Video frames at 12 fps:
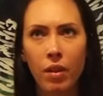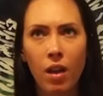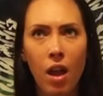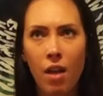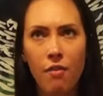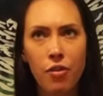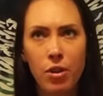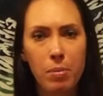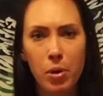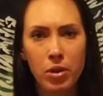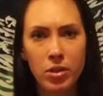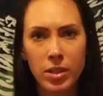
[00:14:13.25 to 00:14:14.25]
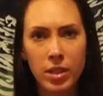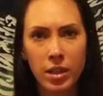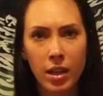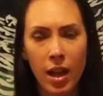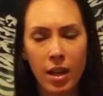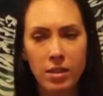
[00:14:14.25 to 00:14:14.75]
every person
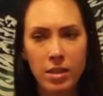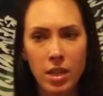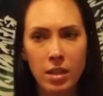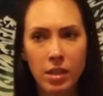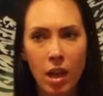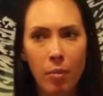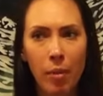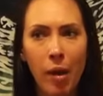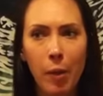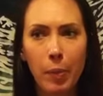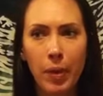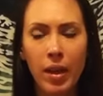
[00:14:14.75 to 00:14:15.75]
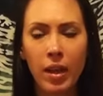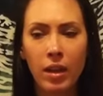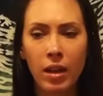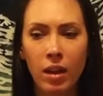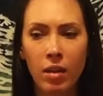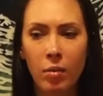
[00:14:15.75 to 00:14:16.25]
has things come up.
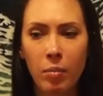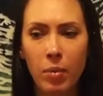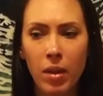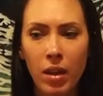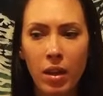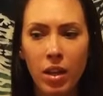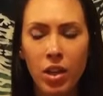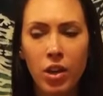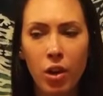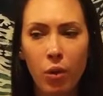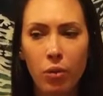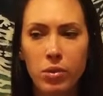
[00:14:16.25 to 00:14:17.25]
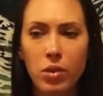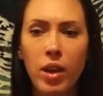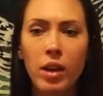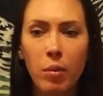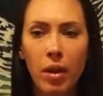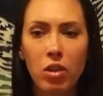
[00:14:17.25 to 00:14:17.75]
And you know, so
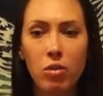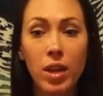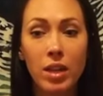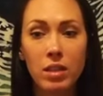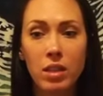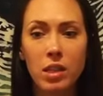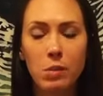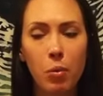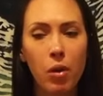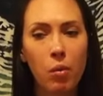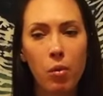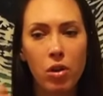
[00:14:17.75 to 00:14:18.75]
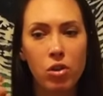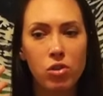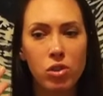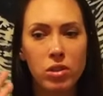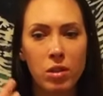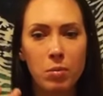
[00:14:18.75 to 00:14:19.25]
anyway, you get to this point where you
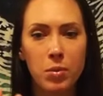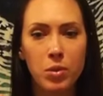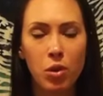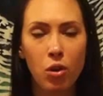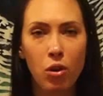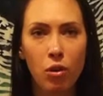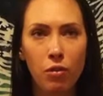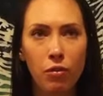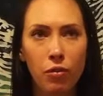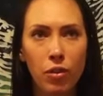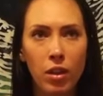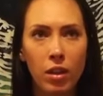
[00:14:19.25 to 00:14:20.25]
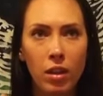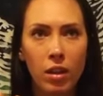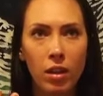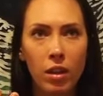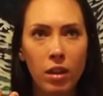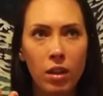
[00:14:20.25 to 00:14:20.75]
just observe
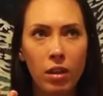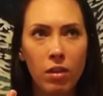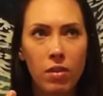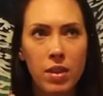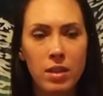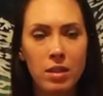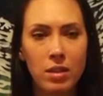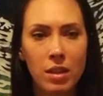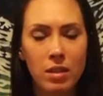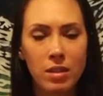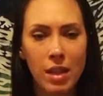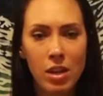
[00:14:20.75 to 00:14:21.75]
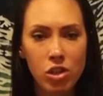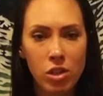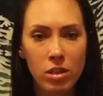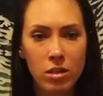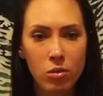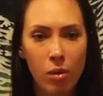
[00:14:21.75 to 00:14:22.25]
these
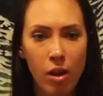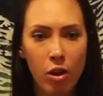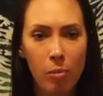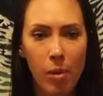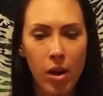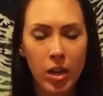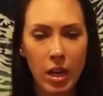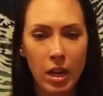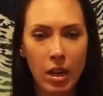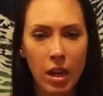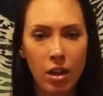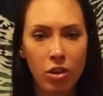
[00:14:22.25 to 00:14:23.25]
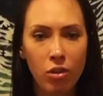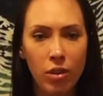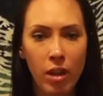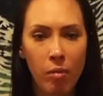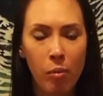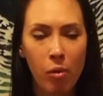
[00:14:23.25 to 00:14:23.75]
sensations throughout your body, and you
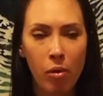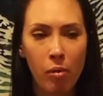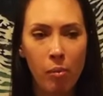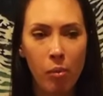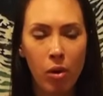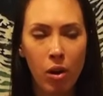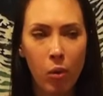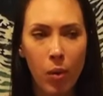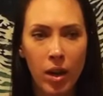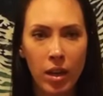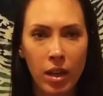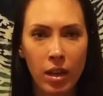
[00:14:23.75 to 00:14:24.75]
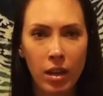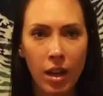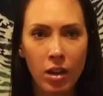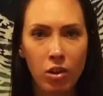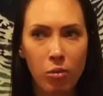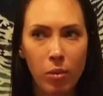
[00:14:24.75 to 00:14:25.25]
get more and more acquainted,
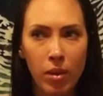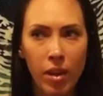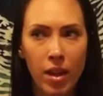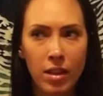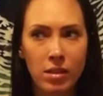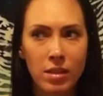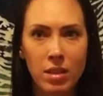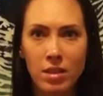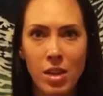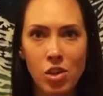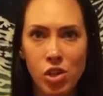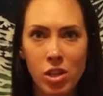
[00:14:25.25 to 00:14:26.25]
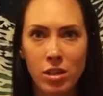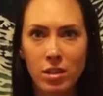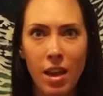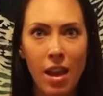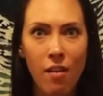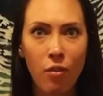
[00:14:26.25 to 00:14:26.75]
and you realize sensation is
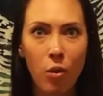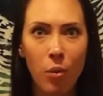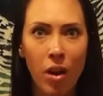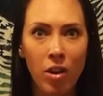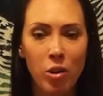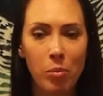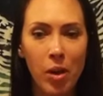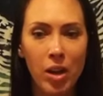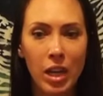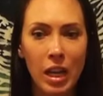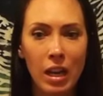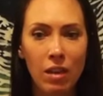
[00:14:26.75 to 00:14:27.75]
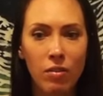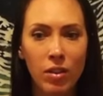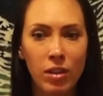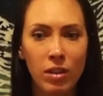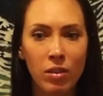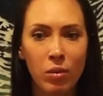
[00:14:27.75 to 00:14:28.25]
everywhere on your body,
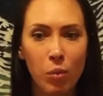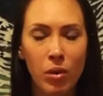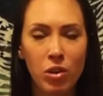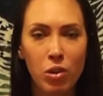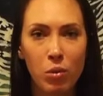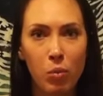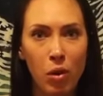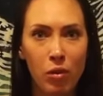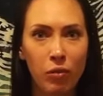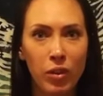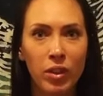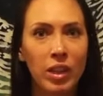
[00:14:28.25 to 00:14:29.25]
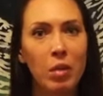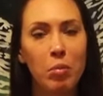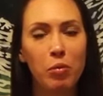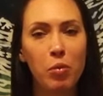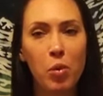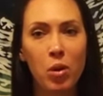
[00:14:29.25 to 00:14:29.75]
even when you weren't feeling it
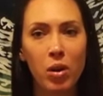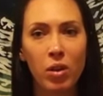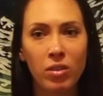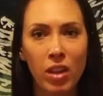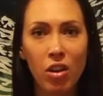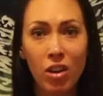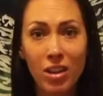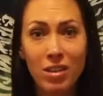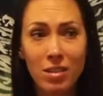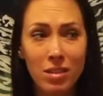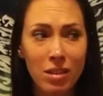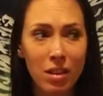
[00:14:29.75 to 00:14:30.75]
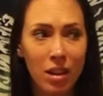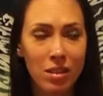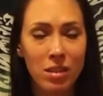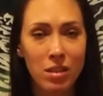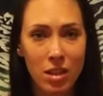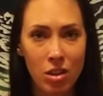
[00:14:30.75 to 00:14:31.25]
before. There is a
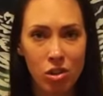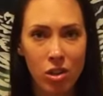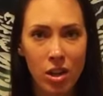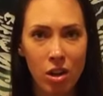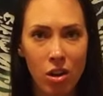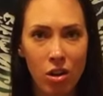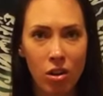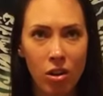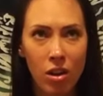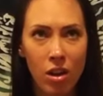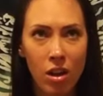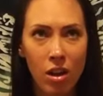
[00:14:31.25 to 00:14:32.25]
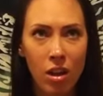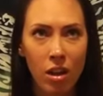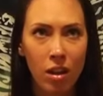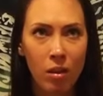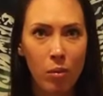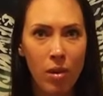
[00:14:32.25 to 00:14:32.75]
sensation here.
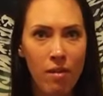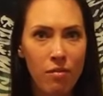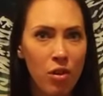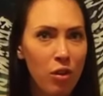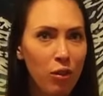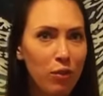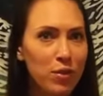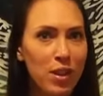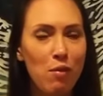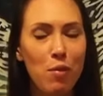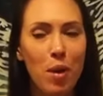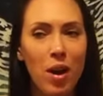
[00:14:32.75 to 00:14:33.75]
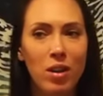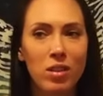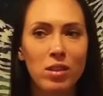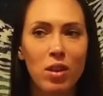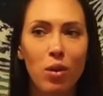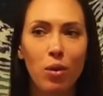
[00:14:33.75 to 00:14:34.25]
We have nerves everywhere.
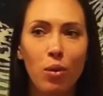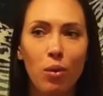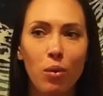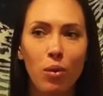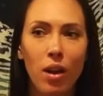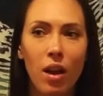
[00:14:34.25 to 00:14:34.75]
So